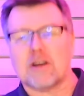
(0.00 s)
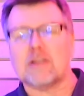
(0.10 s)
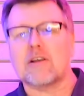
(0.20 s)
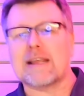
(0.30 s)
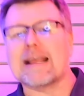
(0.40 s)

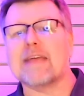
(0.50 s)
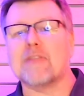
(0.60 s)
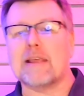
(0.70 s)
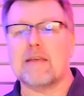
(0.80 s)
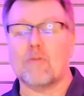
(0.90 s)
looking at
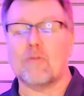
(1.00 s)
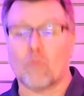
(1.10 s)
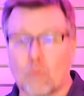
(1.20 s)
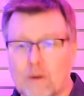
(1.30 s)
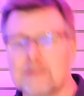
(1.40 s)
the
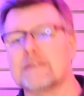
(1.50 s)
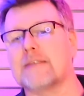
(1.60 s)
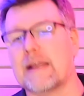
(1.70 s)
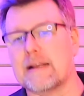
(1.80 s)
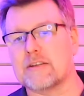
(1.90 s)
real estate
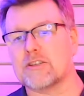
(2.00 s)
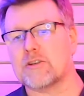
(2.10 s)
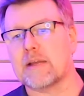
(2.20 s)
industry.